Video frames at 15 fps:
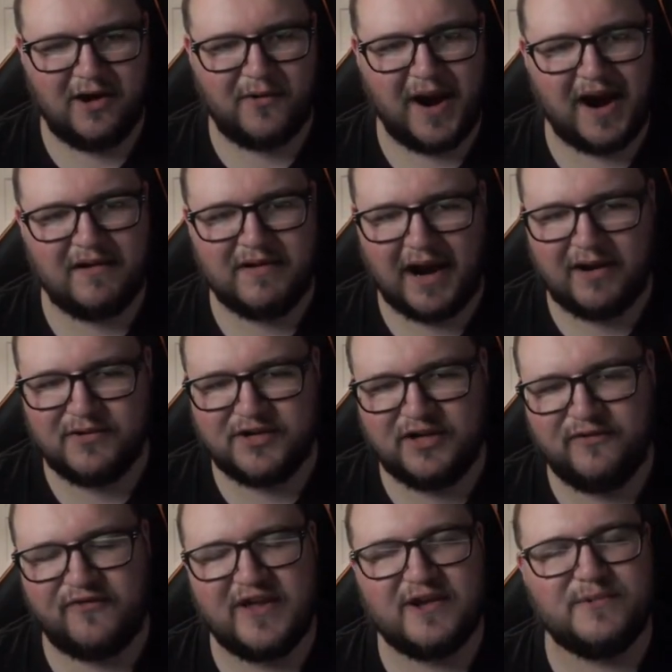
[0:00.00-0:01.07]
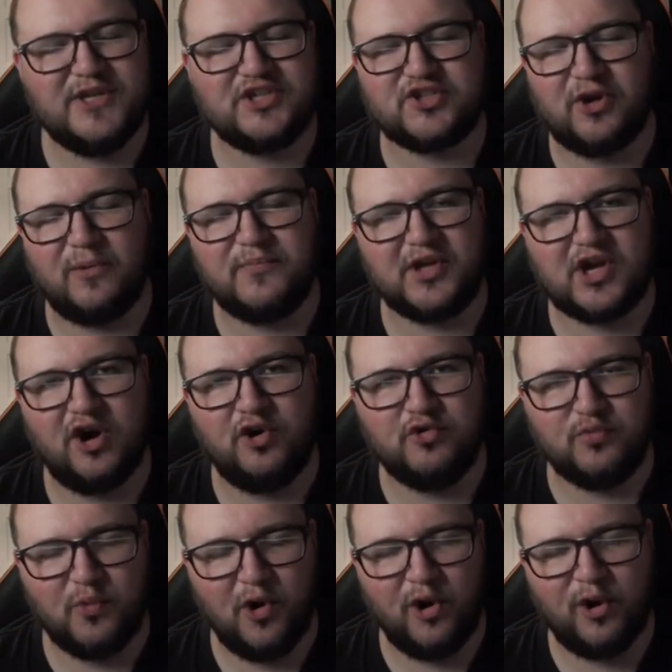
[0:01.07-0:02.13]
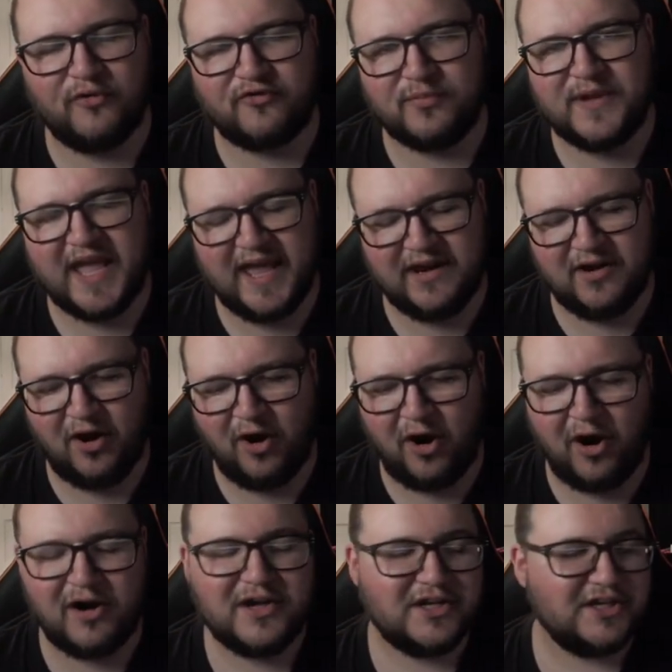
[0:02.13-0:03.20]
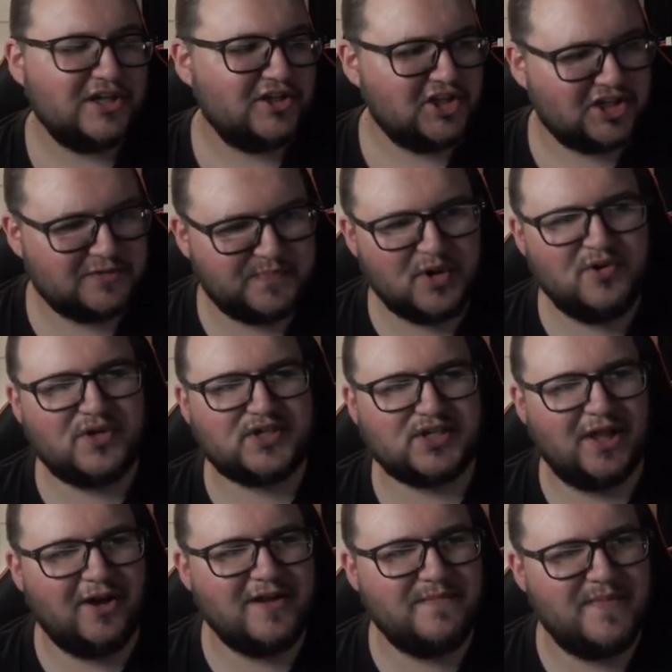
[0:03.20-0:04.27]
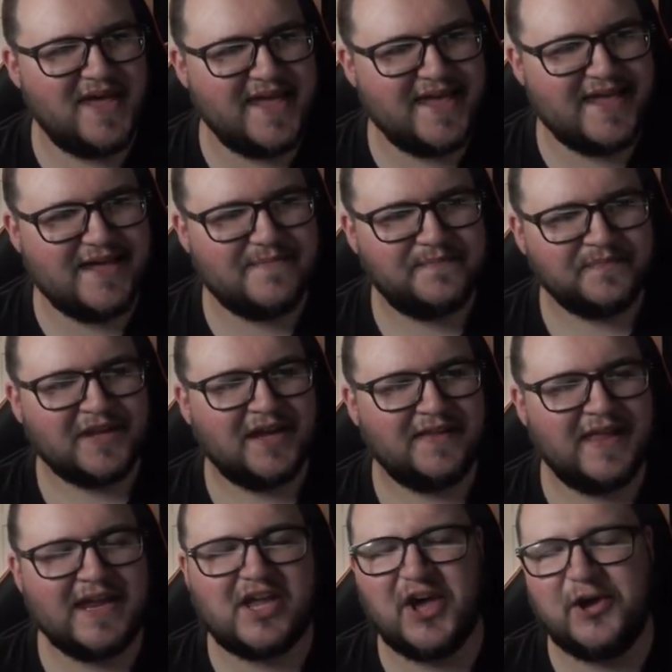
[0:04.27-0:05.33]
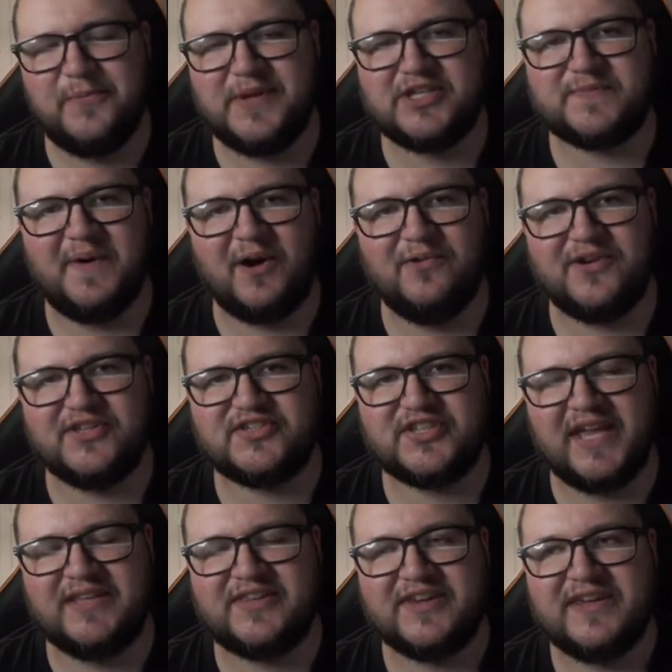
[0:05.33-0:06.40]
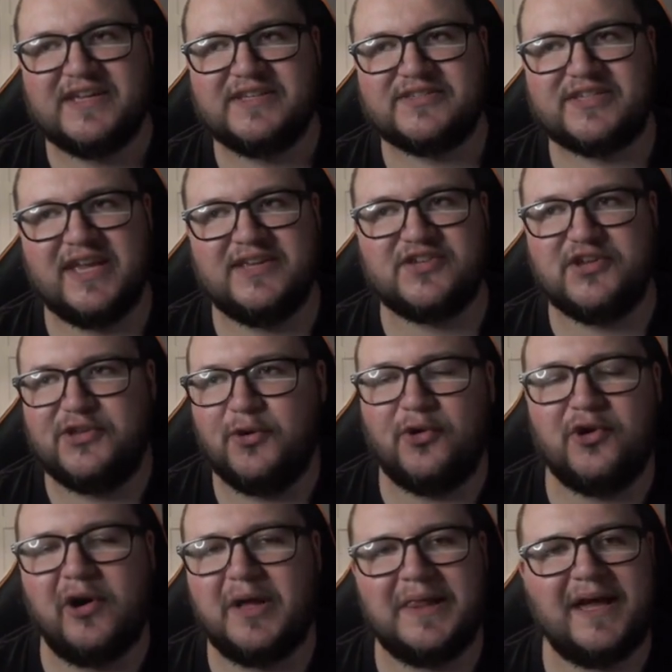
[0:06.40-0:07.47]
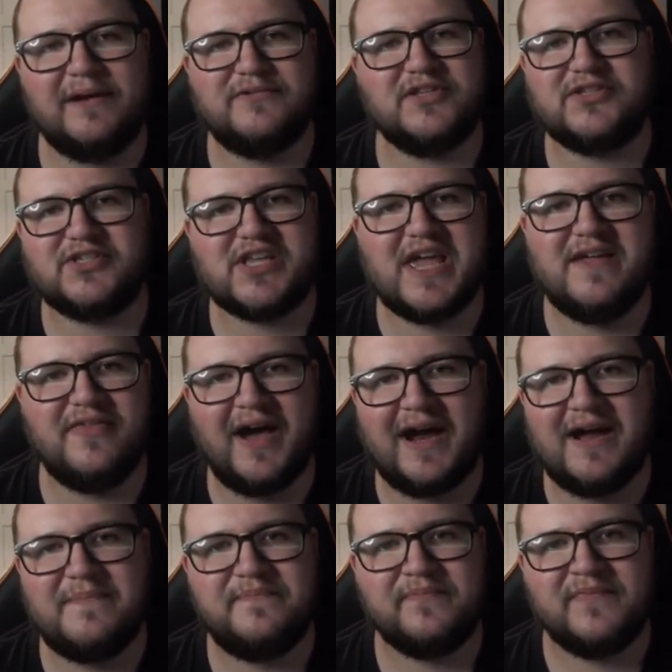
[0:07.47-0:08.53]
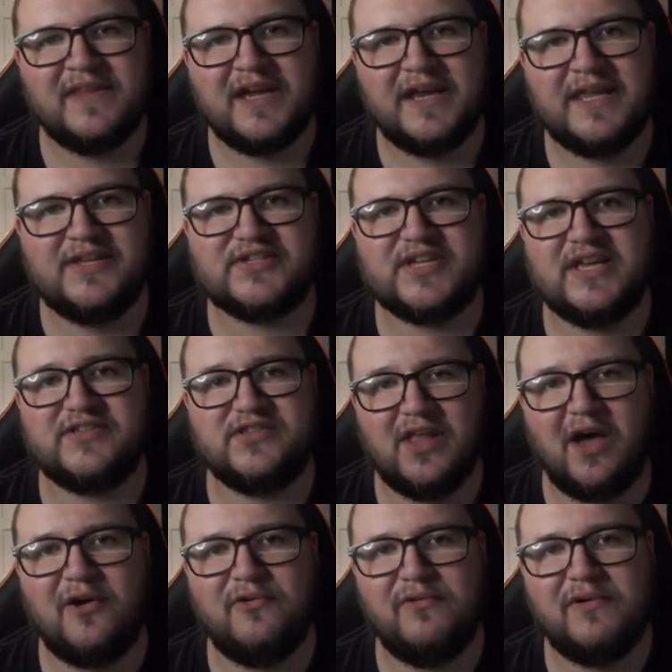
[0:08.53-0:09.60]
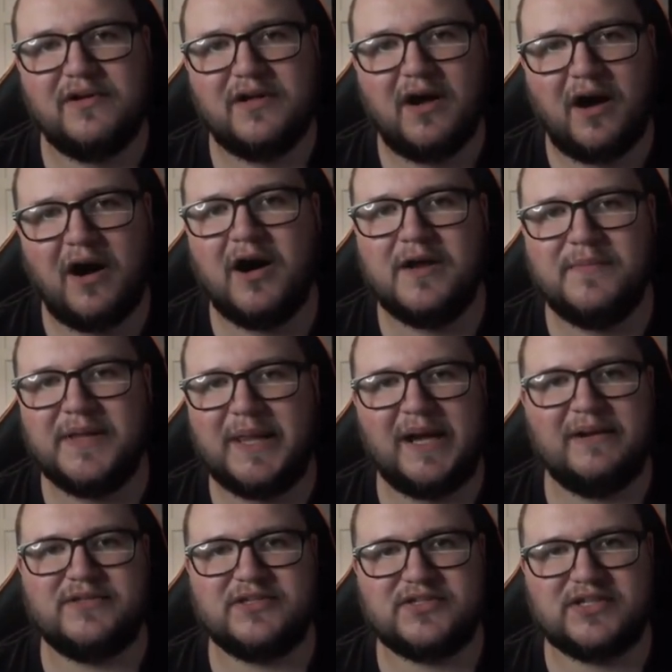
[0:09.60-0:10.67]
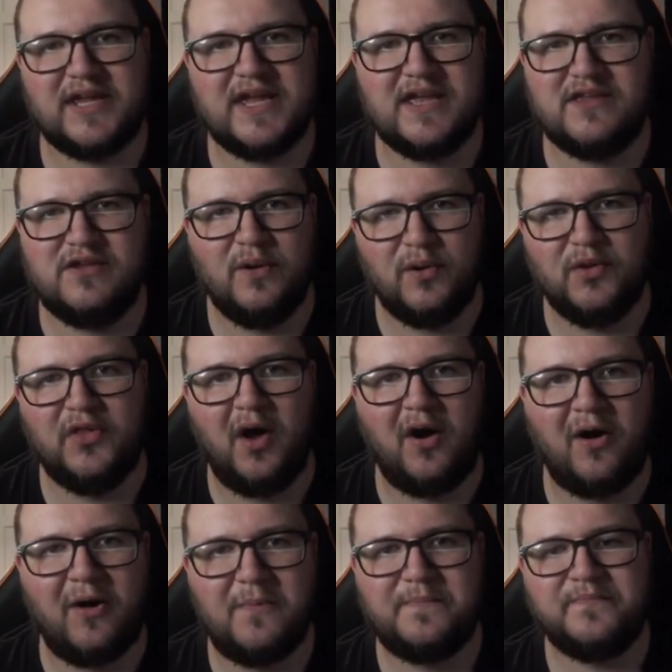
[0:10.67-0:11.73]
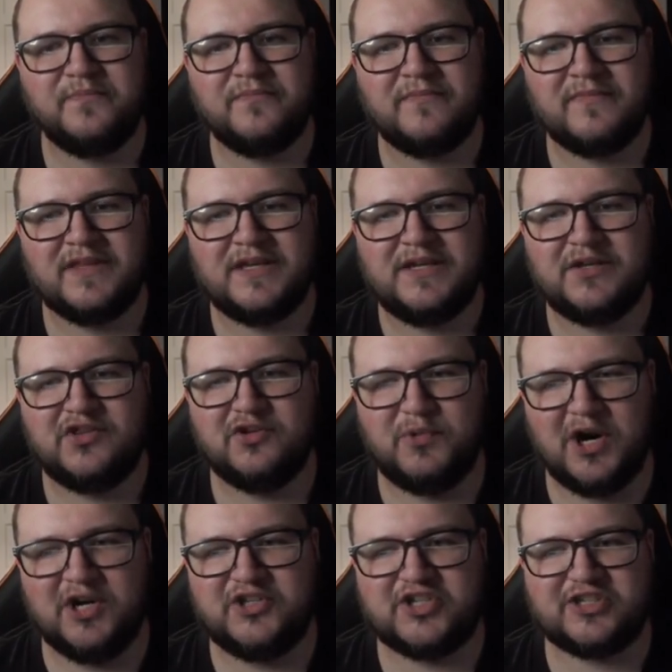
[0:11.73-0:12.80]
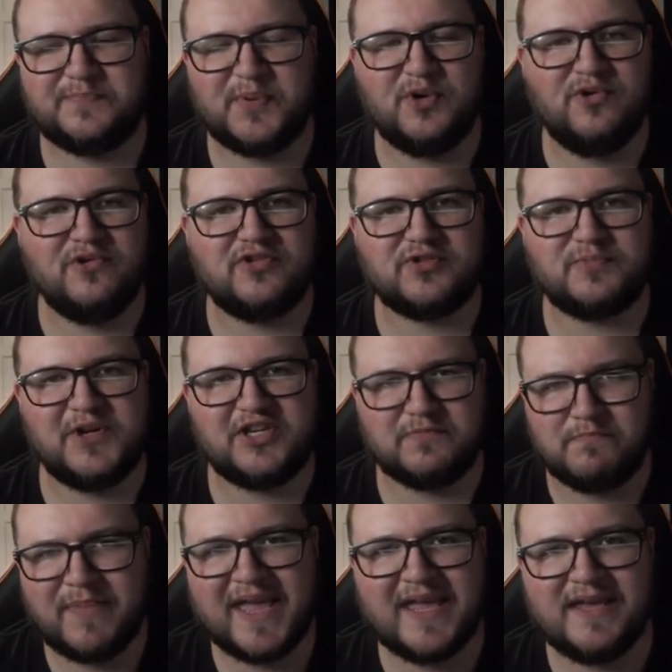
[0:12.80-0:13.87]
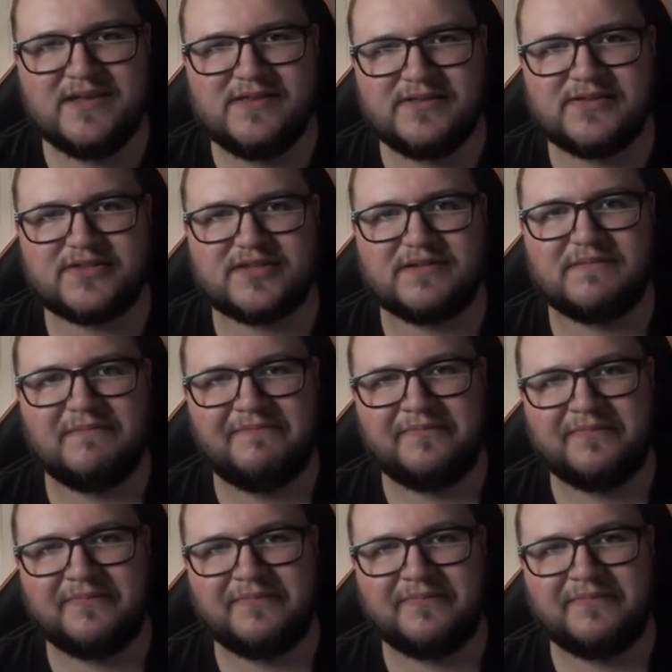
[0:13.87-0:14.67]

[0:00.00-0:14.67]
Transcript: "Oh, how how do you think we stop the Cold War from getting hot? Spooks like me." And then Cobie Smulders says, "says You're not allowed to say that." And he says, "No, I'm allowed to say it. You're not." The word spooks, which means